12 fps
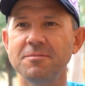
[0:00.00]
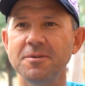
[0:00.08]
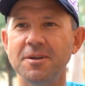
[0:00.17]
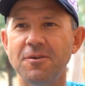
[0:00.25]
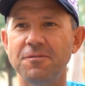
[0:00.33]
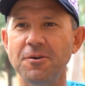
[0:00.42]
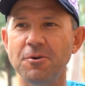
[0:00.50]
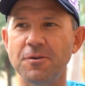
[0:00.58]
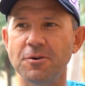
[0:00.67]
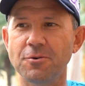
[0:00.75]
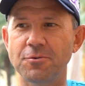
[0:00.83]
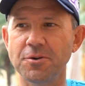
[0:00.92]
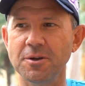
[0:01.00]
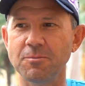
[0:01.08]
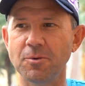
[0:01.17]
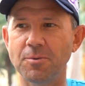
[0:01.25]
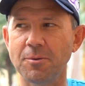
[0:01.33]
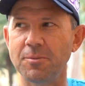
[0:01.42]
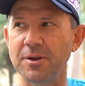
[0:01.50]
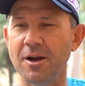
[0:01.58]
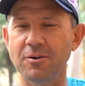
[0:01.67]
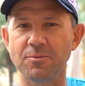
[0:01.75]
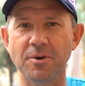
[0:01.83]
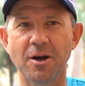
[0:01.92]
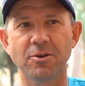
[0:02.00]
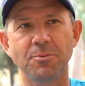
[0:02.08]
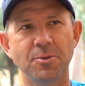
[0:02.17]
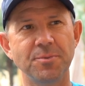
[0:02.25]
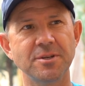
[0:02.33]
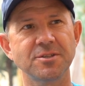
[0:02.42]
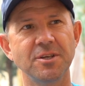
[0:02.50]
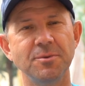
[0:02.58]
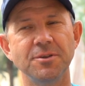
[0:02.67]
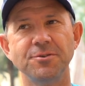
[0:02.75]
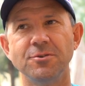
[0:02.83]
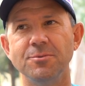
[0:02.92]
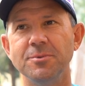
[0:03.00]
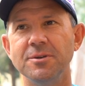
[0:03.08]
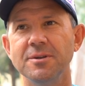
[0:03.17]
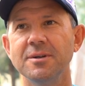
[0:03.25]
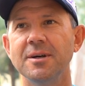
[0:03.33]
you know, very, very good cricket, and we're probably arguably the best team in the tournament